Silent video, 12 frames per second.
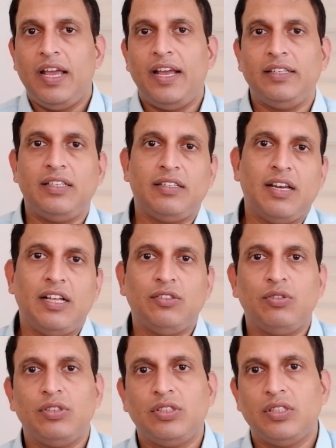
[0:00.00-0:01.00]
and the
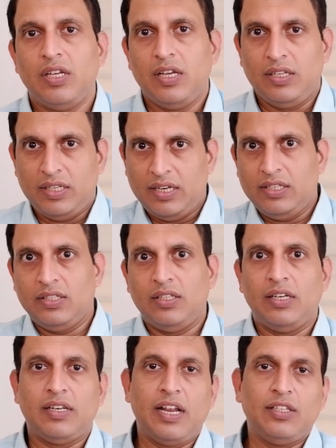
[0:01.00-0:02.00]
transverse that is
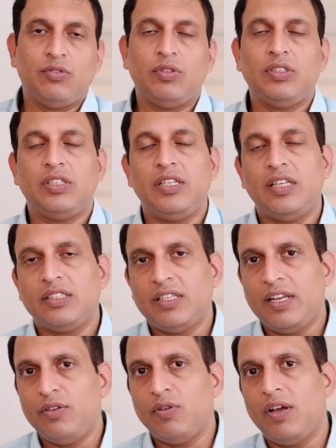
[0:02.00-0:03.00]
in the transverse
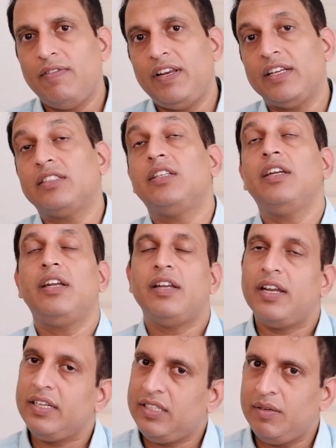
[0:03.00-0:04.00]
intestine you have an extended
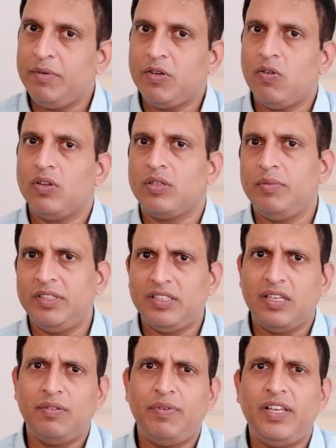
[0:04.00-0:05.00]
right hemicolectomy
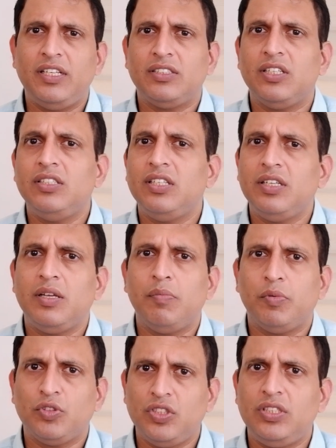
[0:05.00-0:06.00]
these are the various surgical
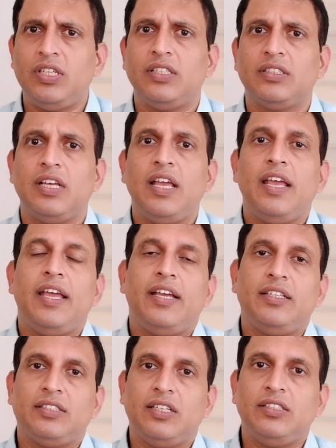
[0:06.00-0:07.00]
procedures
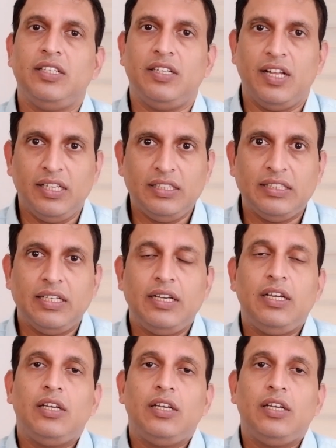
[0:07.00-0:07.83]
a surgeon does